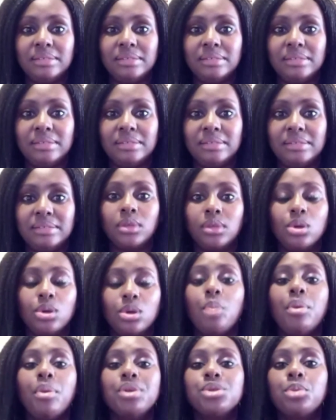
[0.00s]
Your
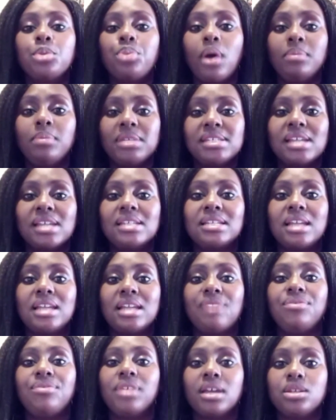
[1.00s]
boys would probably start
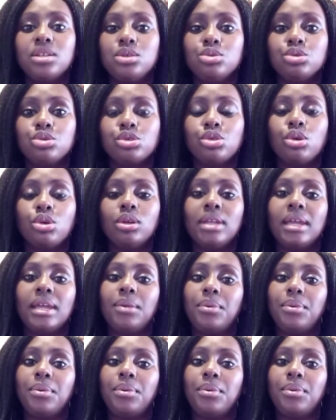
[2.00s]
laughing at you. So like
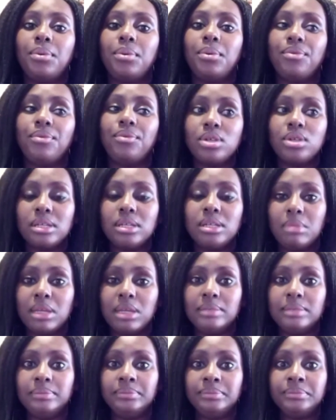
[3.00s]
we've gotten men
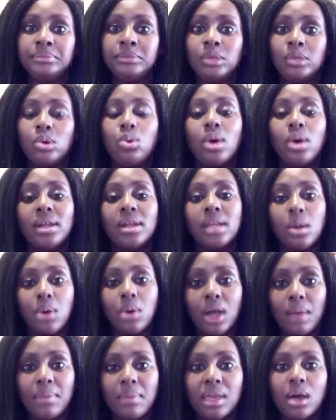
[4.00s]
who are now
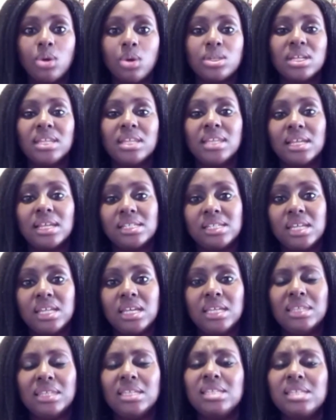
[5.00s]
coming out and they're
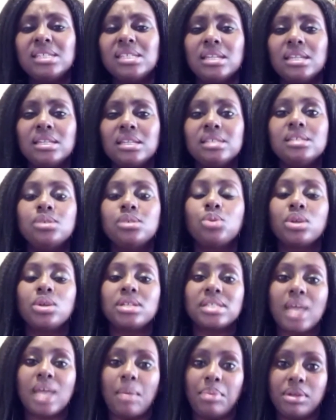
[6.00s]
saying this and this is what
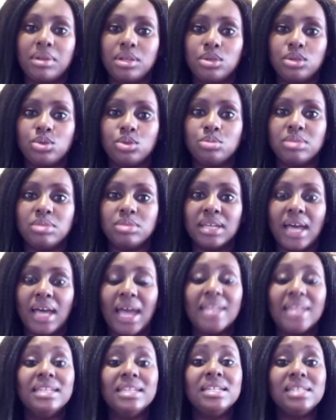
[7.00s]
is happening to me.
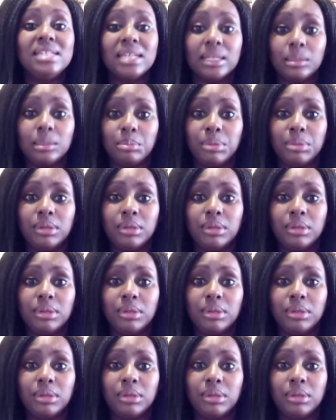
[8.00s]
I need help.